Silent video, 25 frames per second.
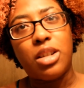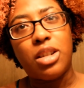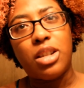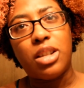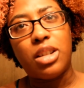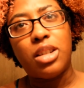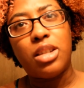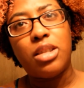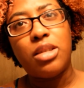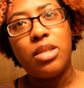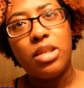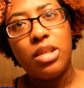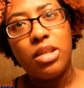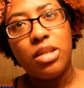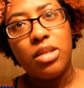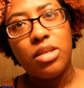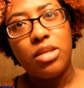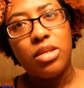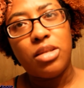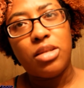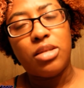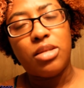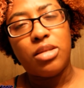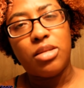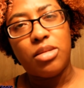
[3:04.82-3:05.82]
guy
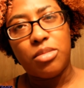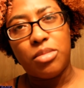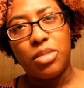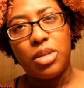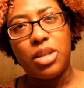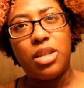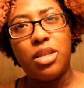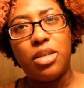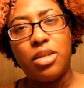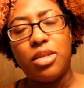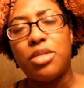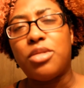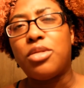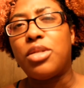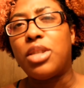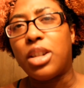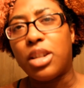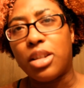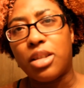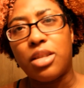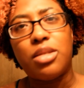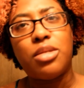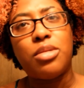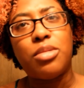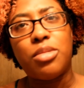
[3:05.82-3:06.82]
be
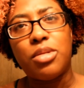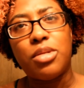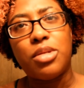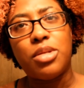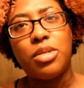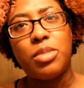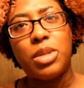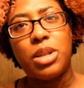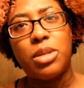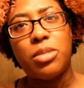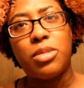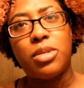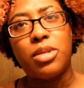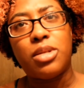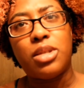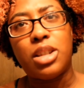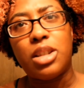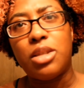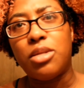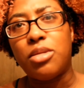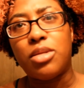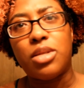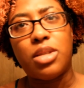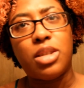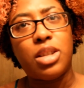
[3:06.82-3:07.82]
attracted towards me, but
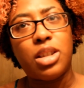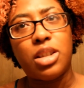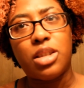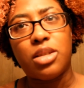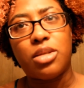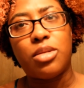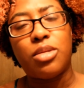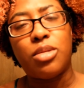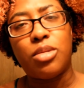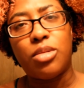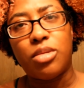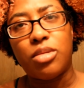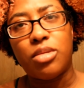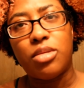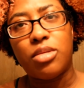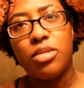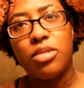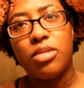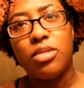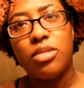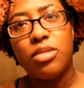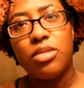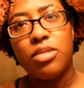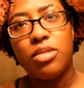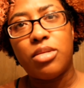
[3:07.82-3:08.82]
he was an asshole.
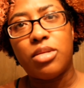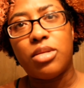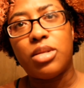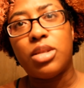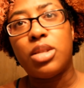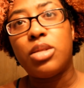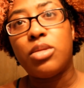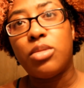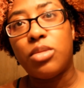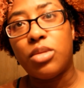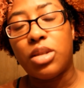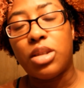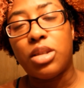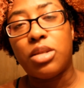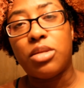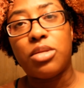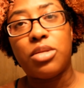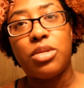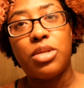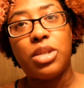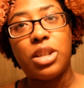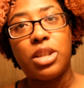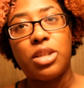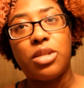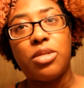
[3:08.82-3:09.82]
This one that was
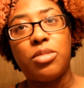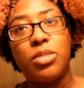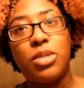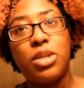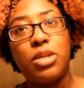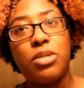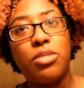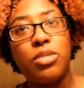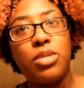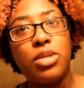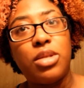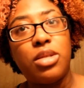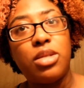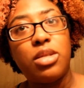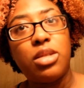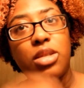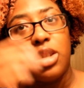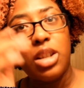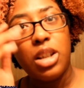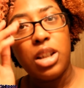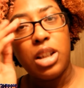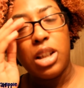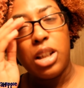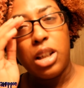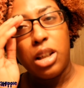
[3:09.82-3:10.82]
attracted to me was
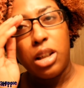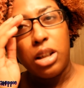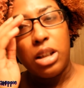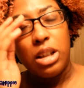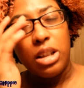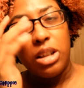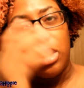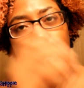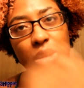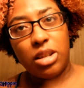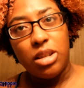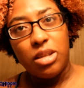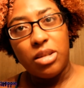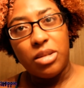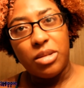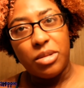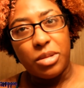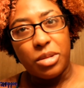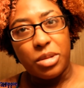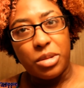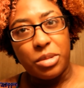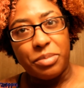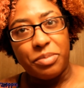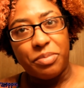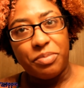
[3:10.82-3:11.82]

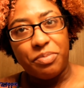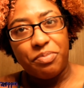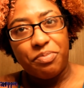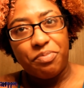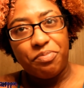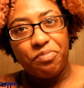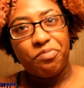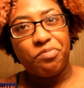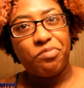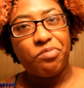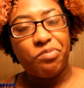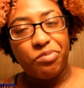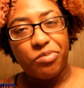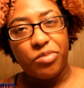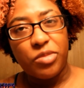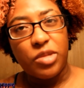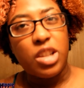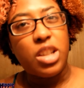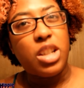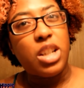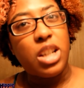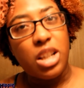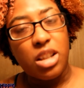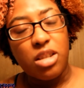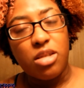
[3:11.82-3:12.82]
um,
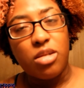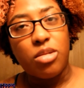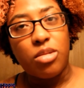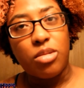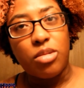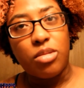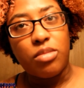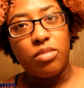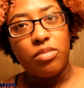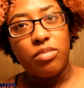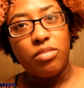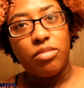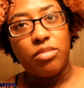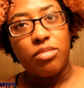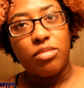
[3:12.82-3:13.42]
an asshole.